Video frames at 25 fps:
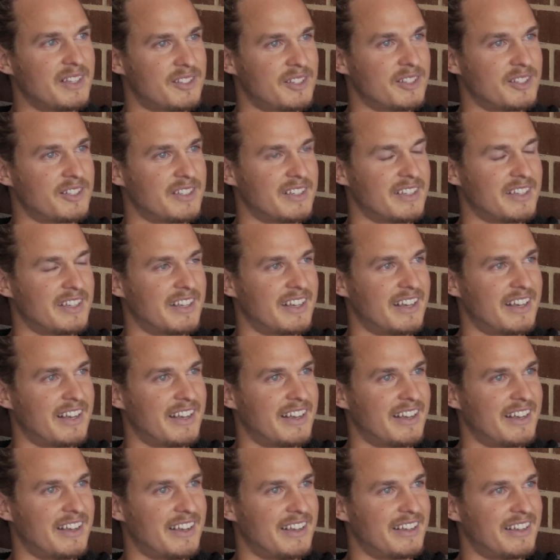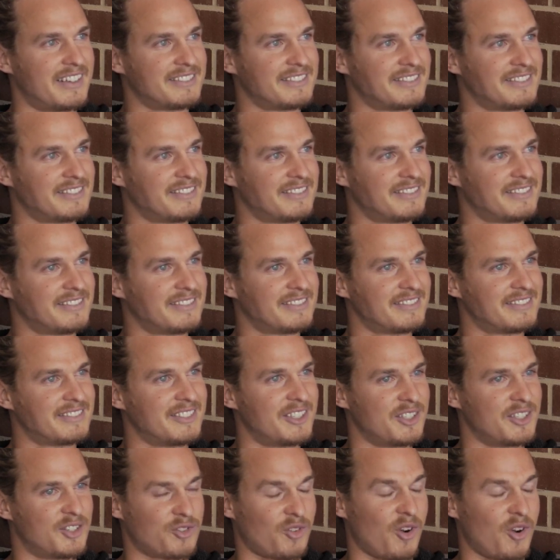it's just a
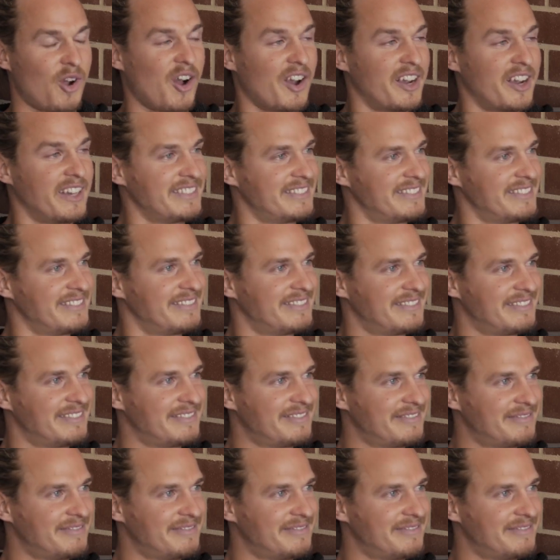you're trying.